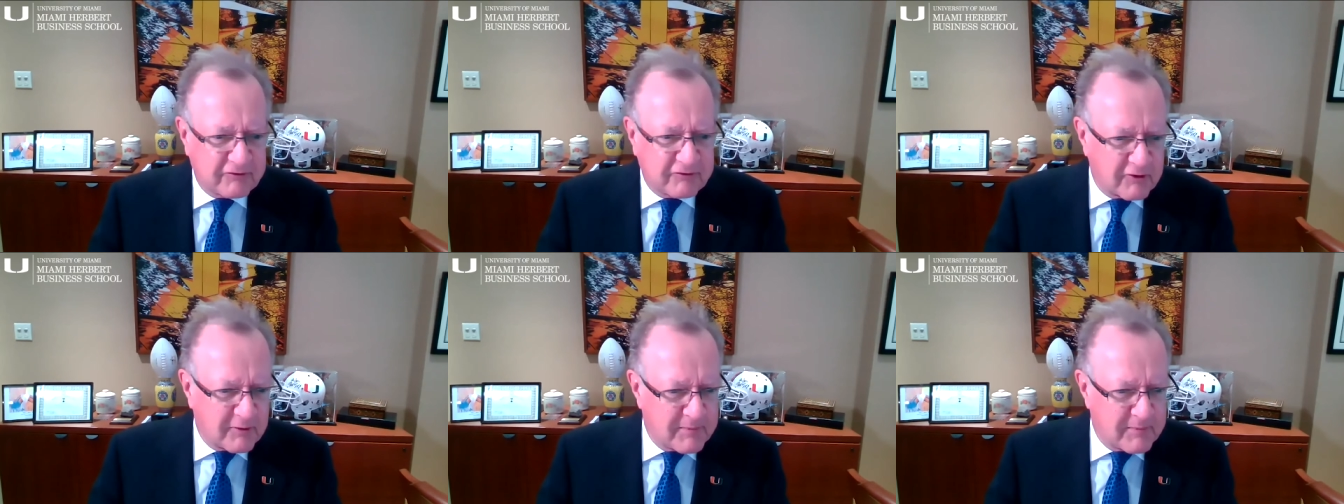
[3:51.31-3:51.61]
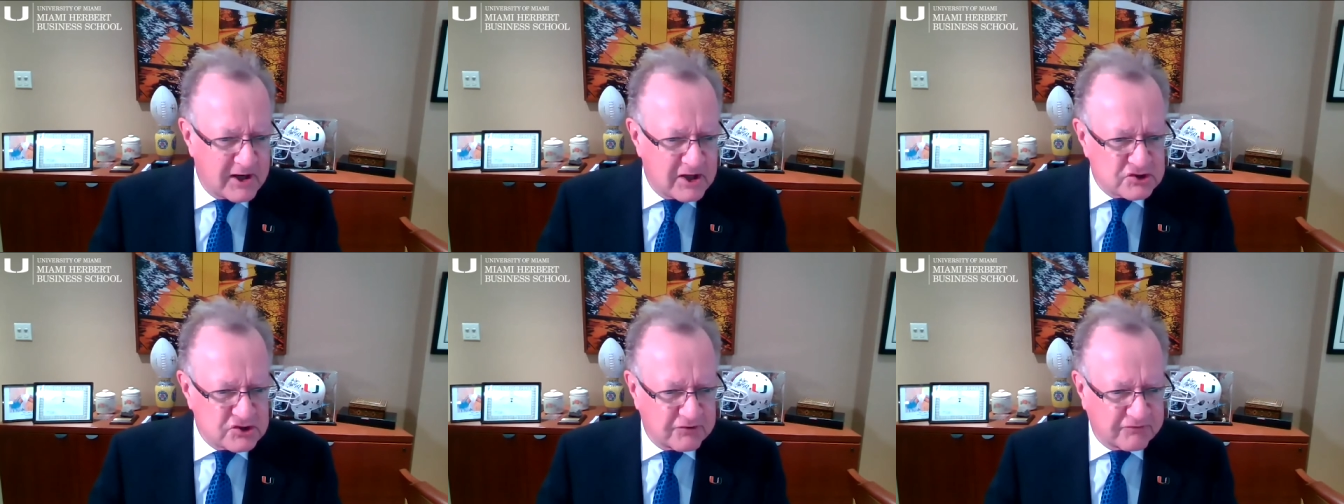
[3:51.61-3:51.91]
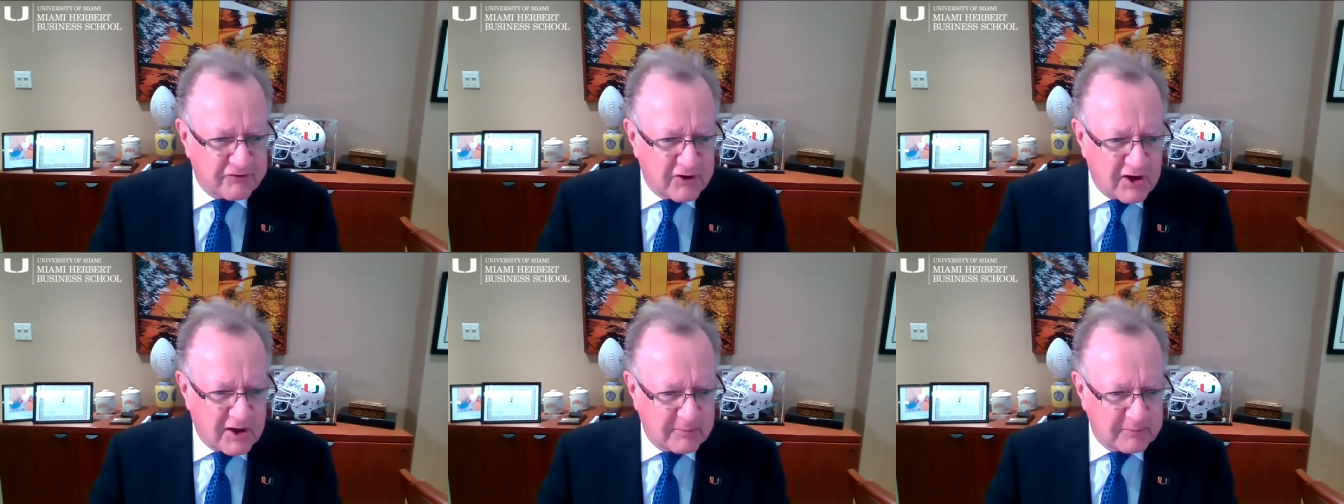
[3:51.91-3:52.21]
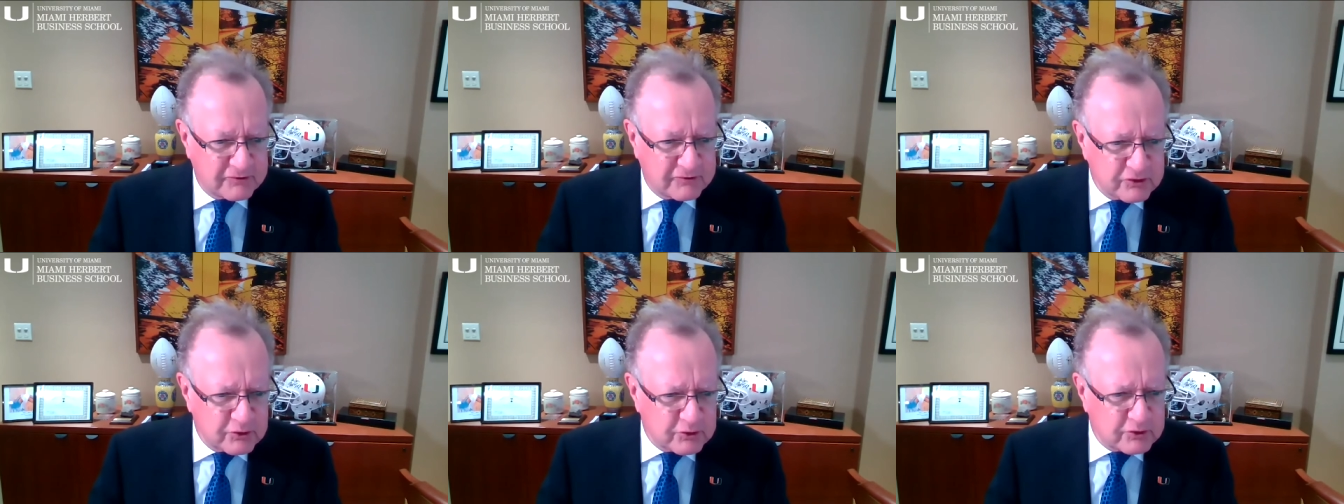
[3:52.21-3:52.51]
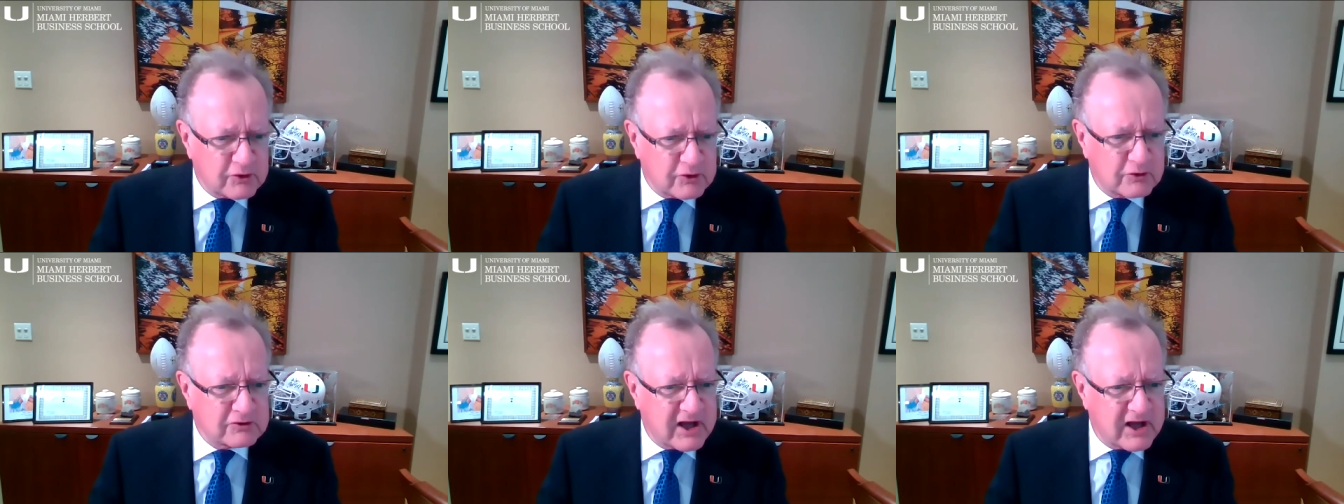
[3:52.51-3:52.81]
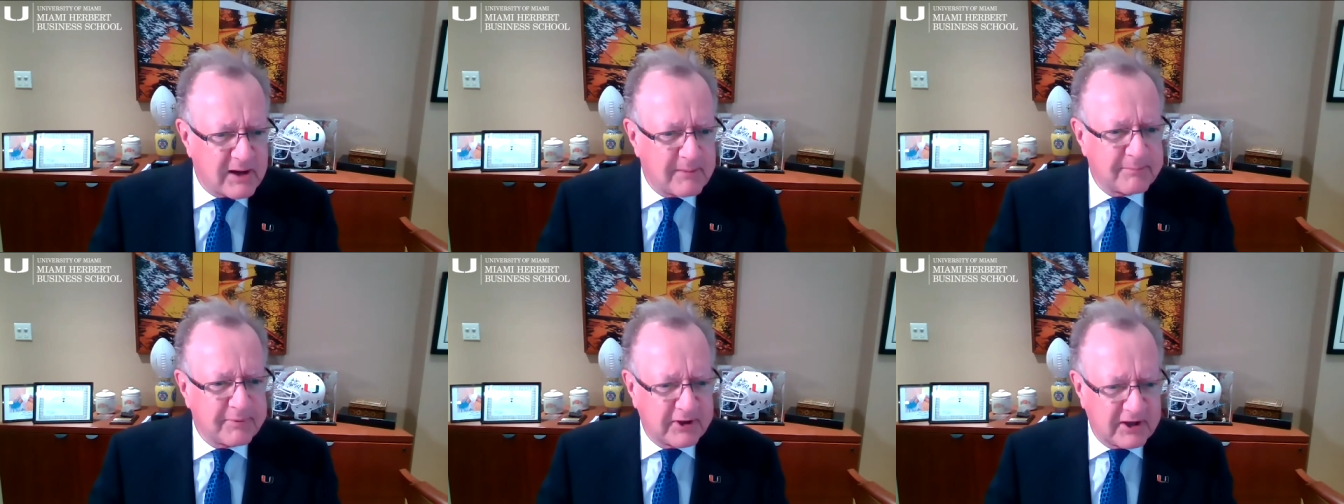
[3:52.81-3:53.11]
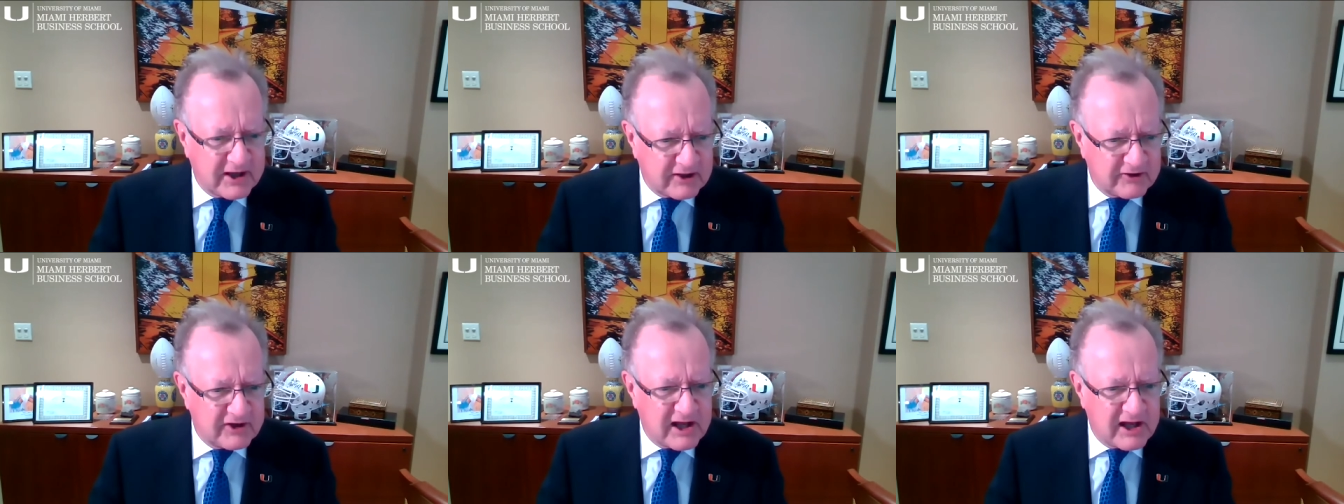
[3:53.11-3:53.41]
for a major pharmaceutical
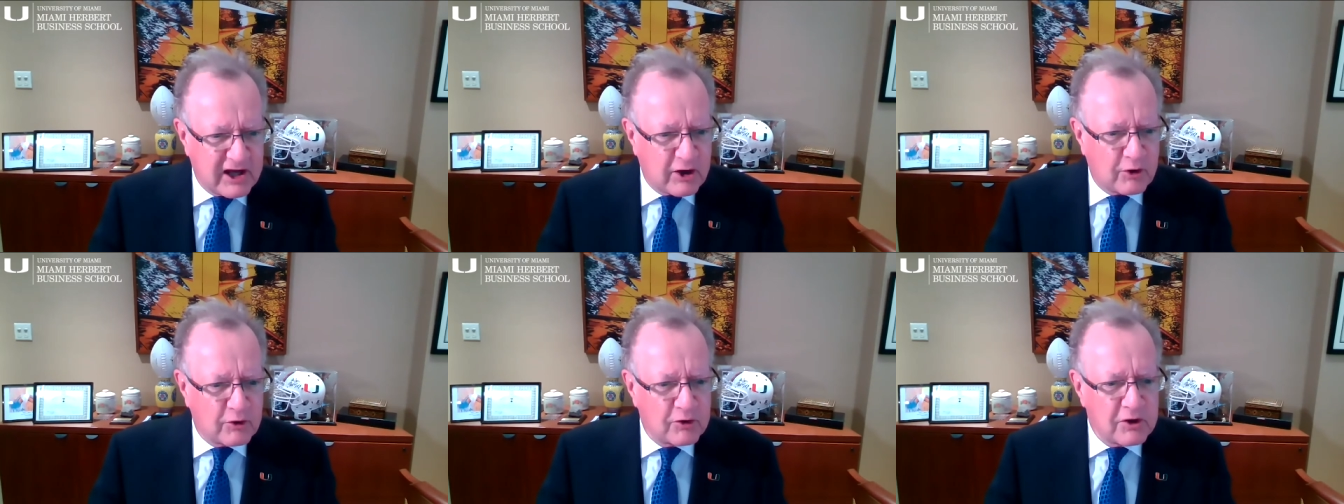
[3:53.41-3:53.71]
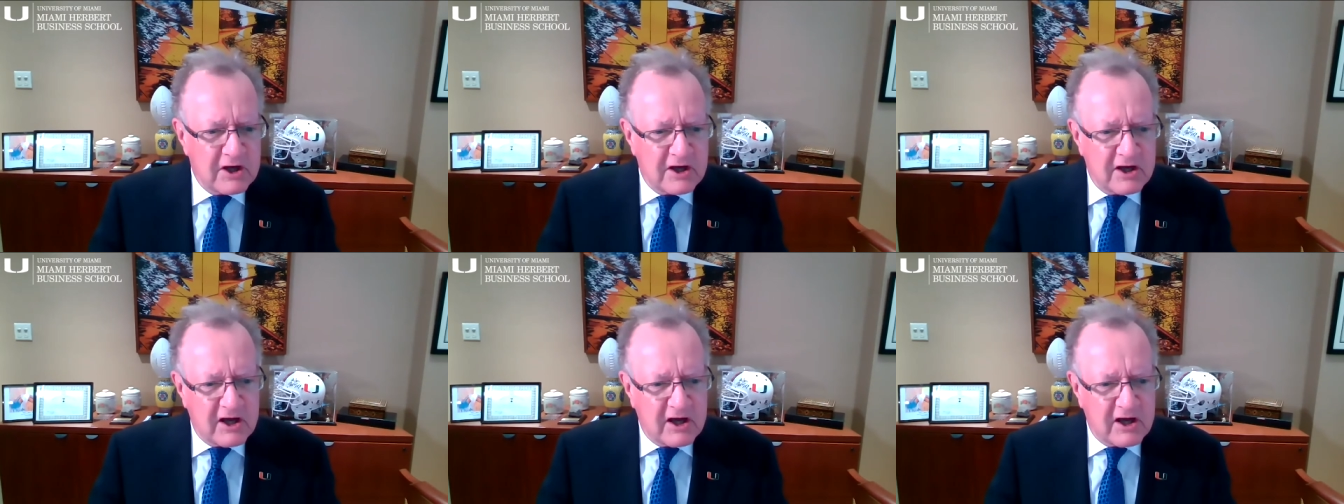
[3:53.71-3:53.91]
company, and now